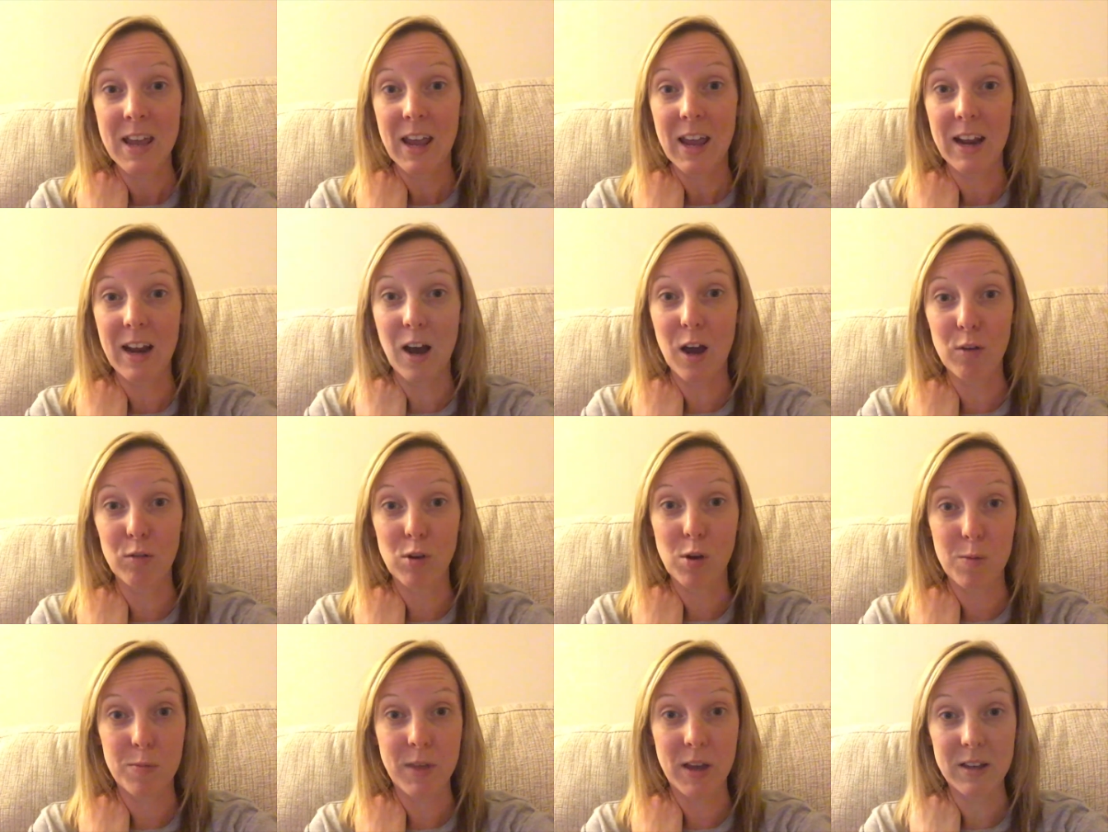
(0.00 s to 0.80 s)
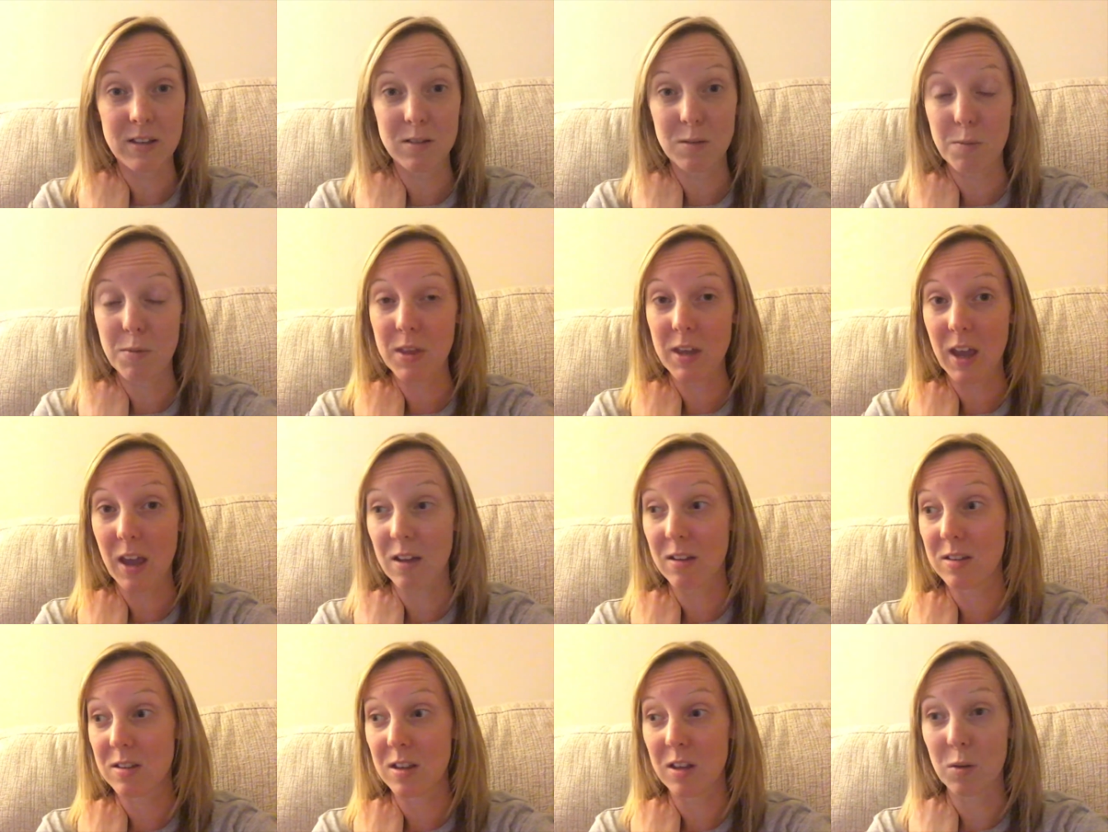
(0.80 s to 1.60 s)
in our room, that's something
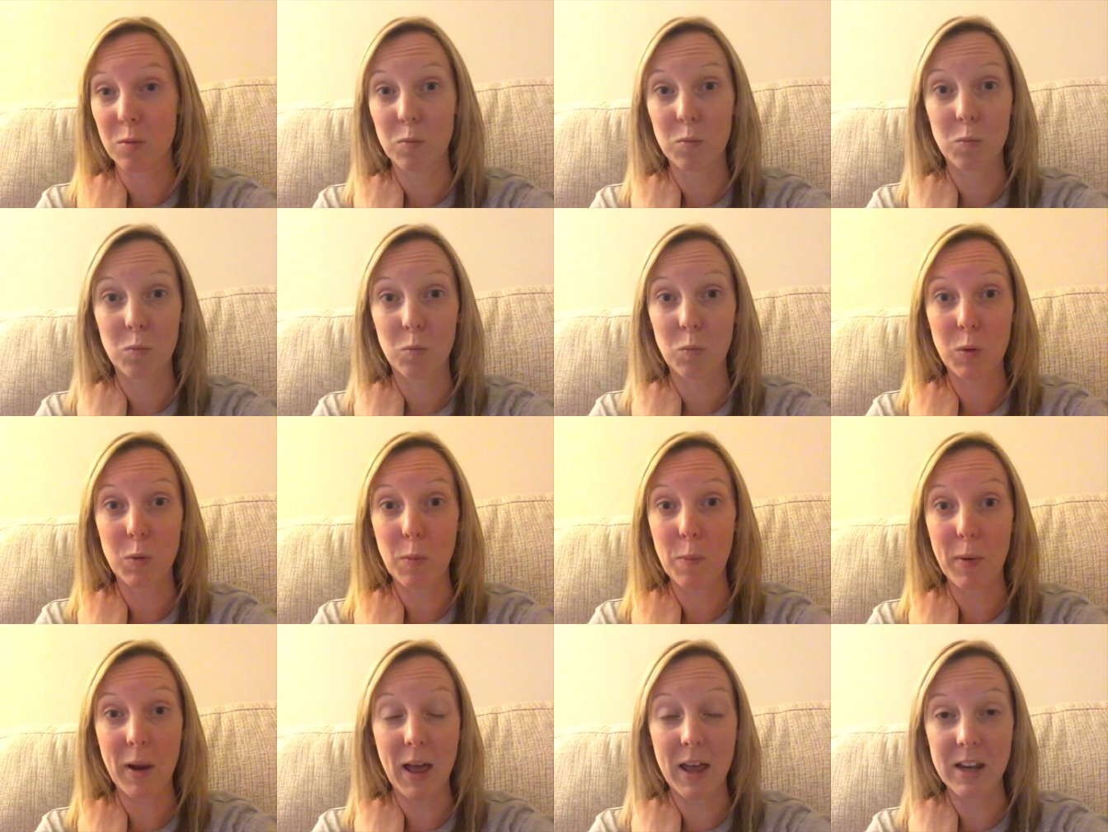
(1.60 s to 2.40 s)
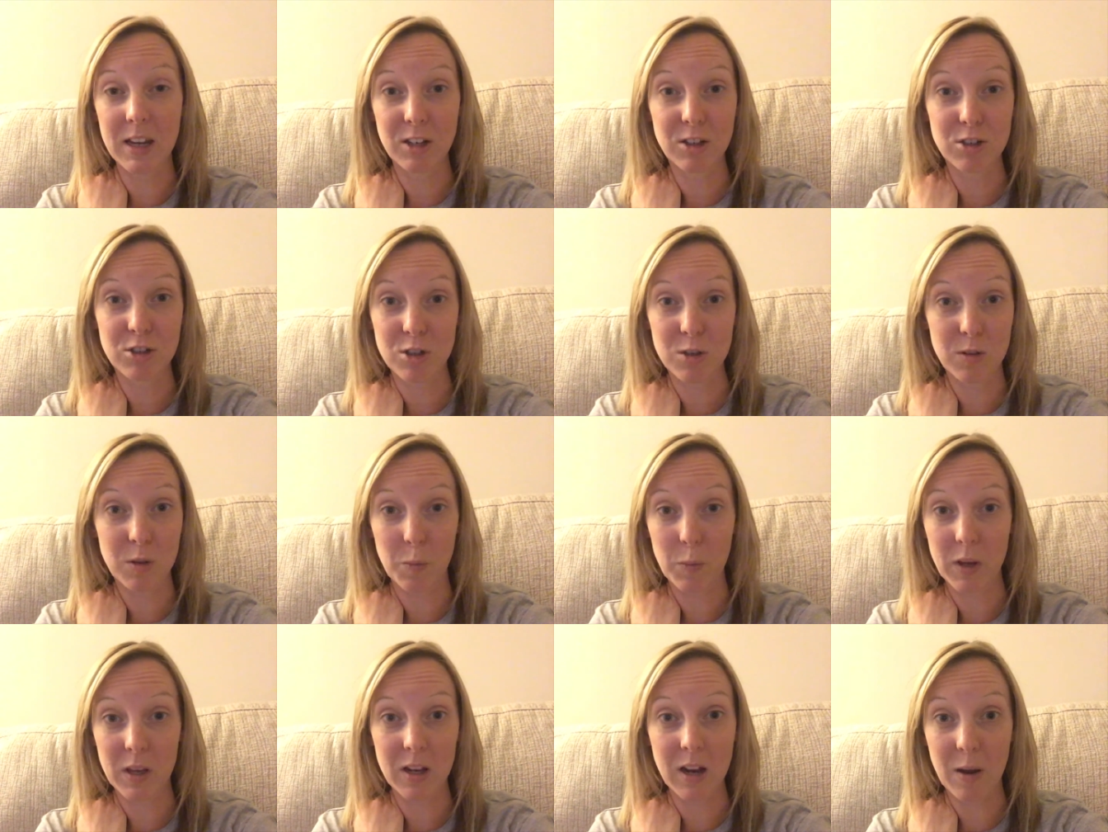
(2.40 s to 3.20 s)
else that we were planning to do
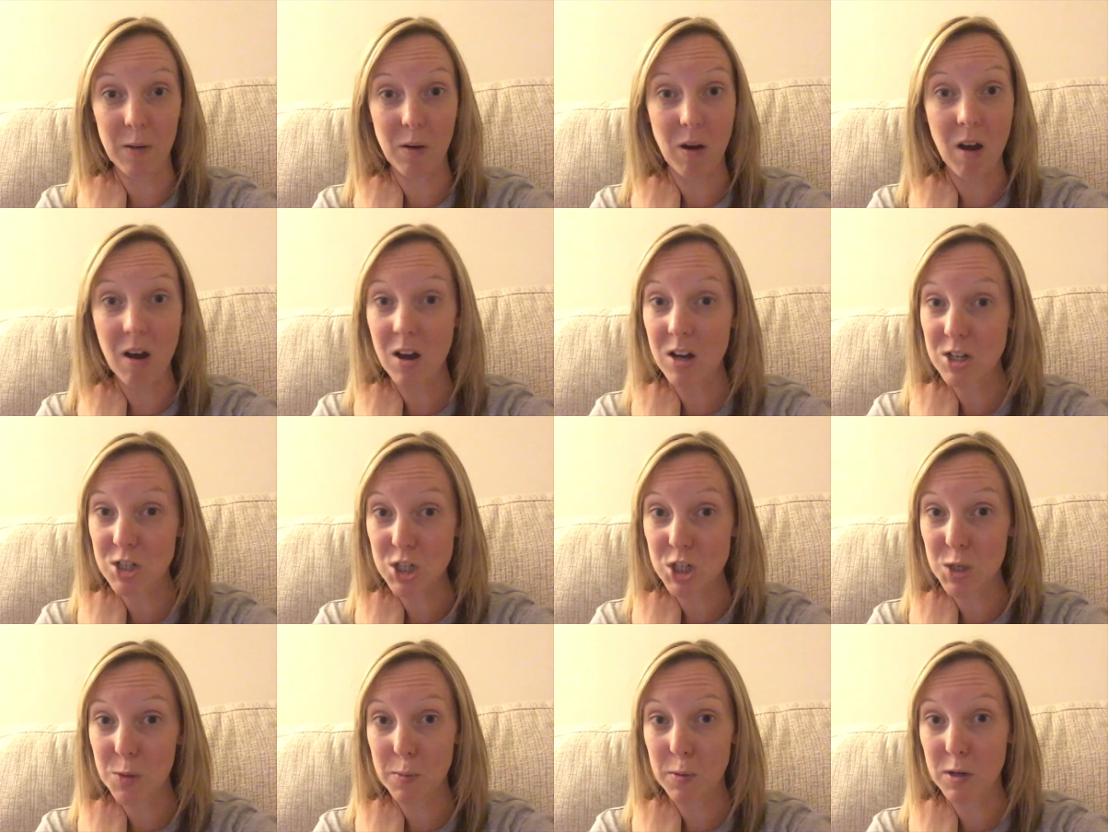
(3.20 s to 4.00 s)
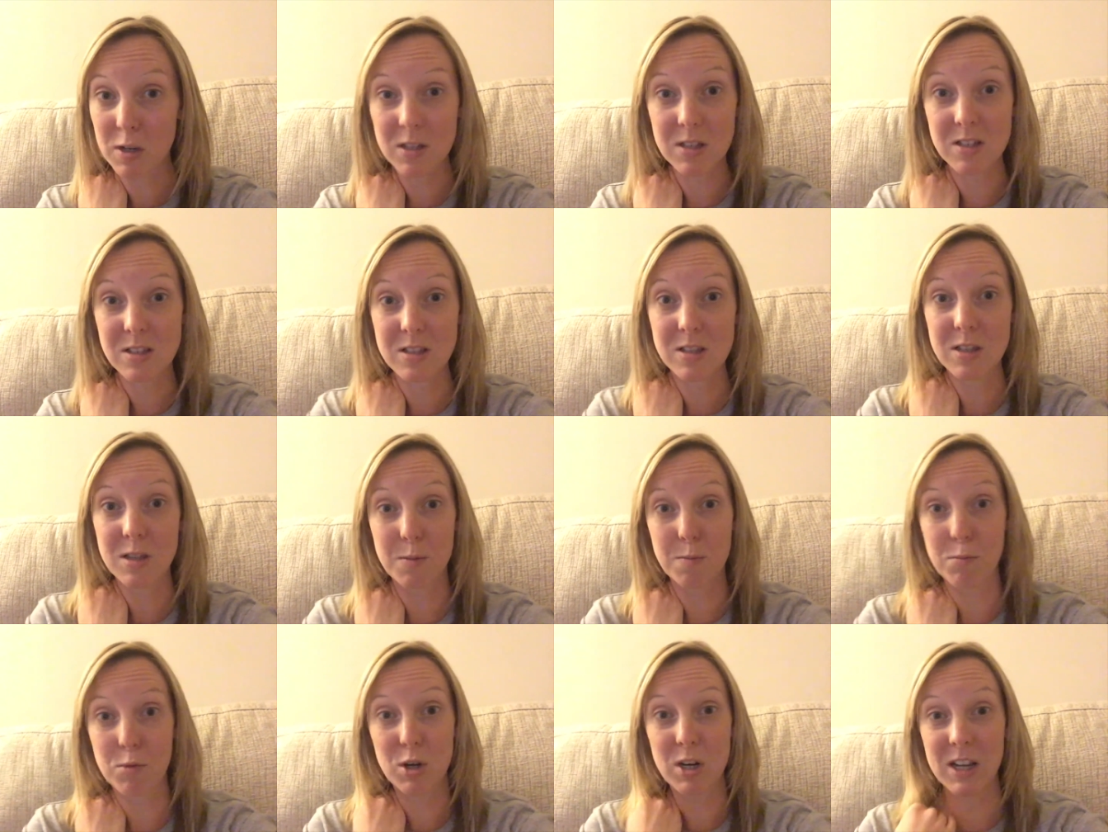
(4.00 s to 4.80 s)
that we now can't do because
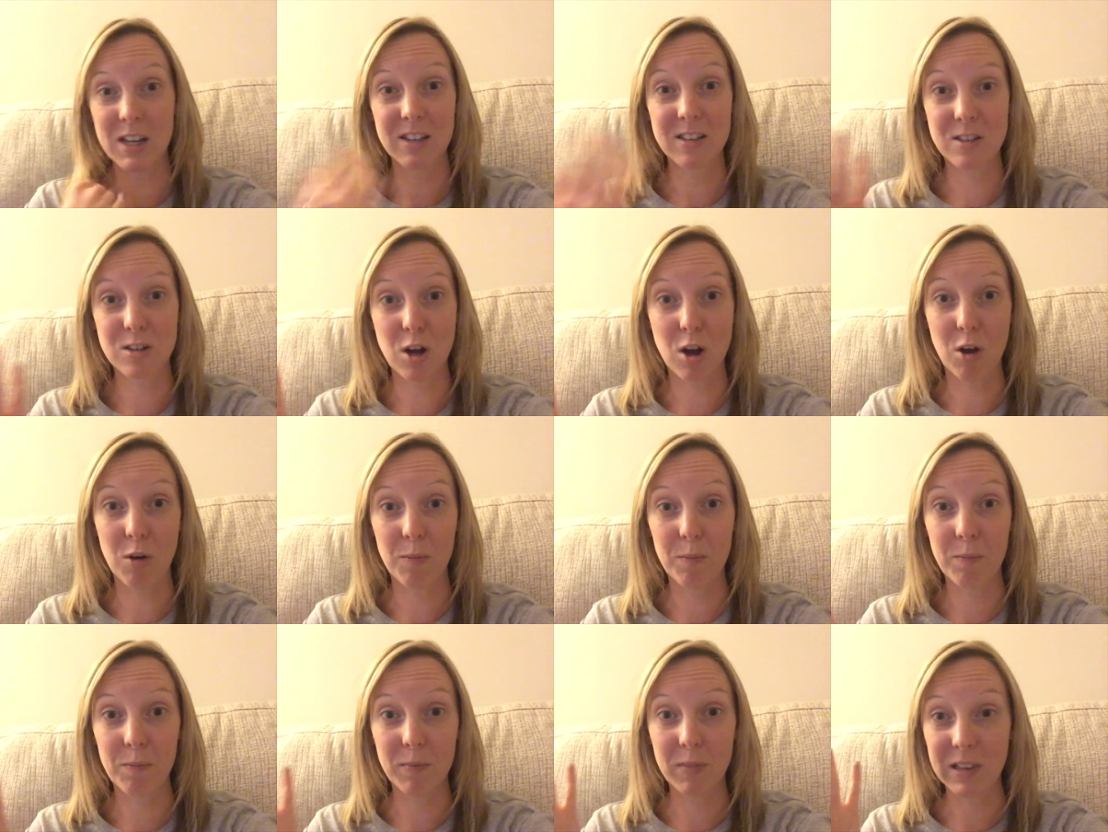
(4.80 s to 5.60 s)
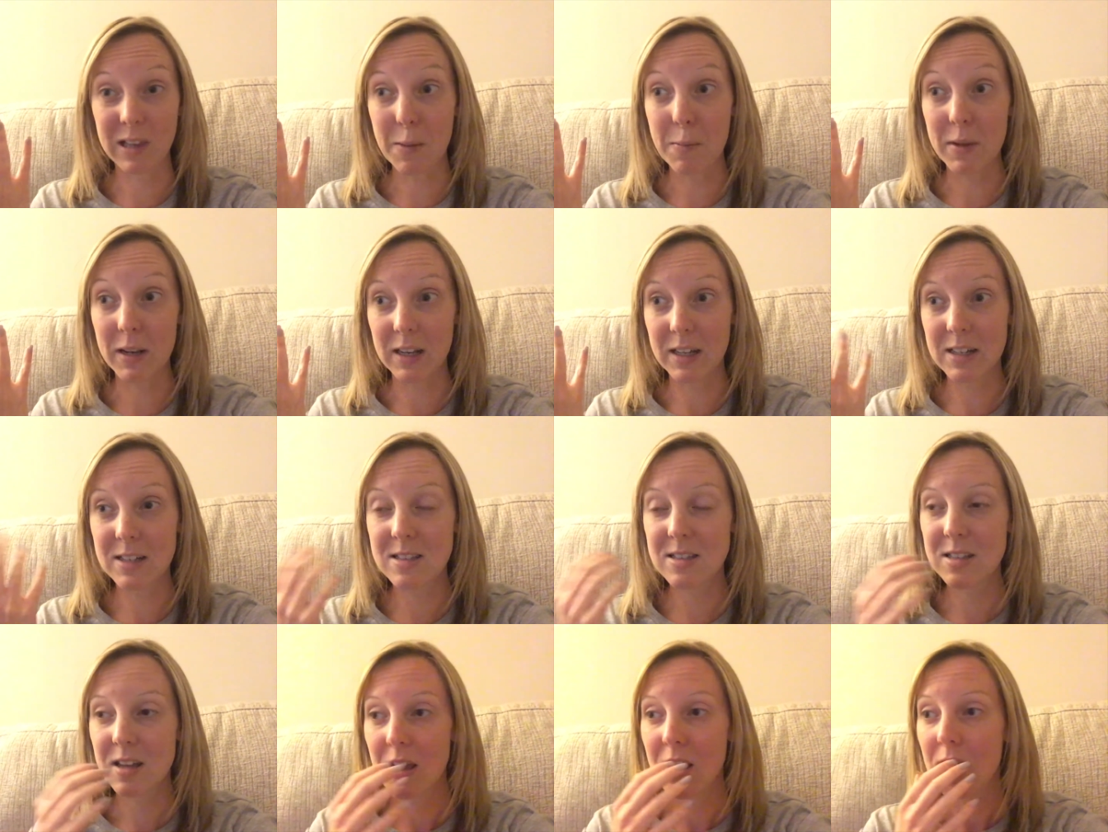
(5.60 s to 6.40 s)
the money is not
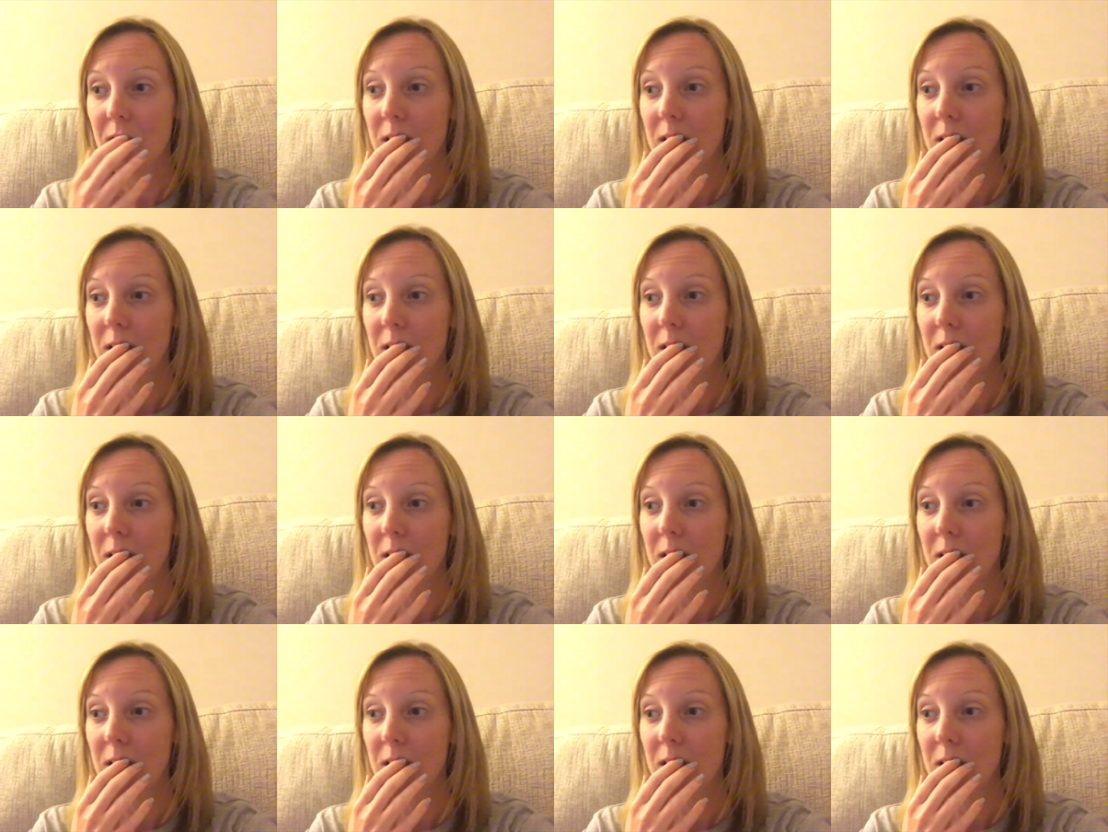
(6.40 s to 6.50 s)
limitless.